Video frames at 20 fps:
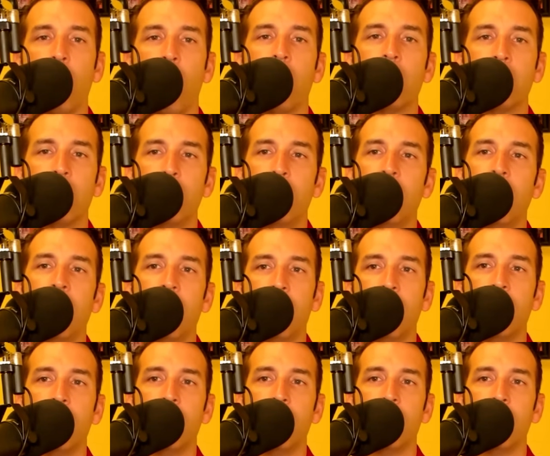Laundrie
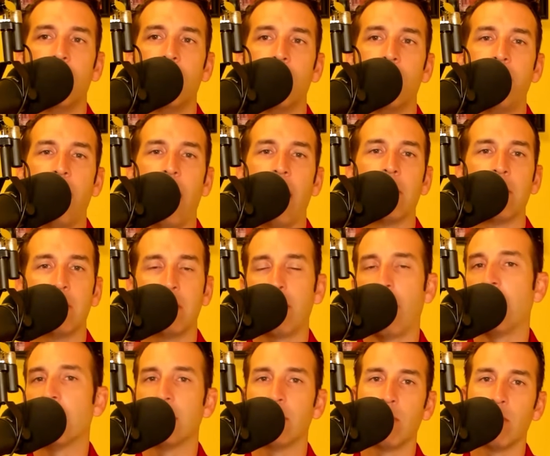being found
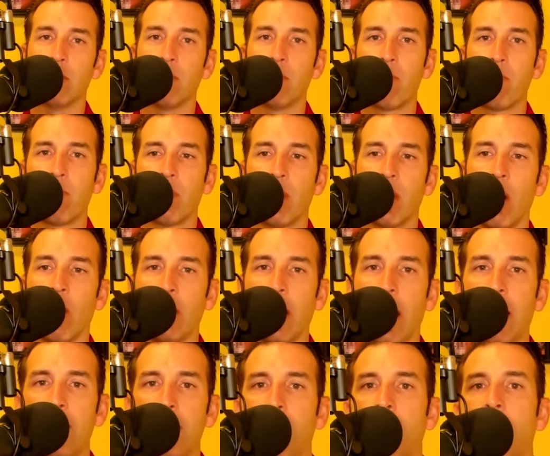responsible. Okay,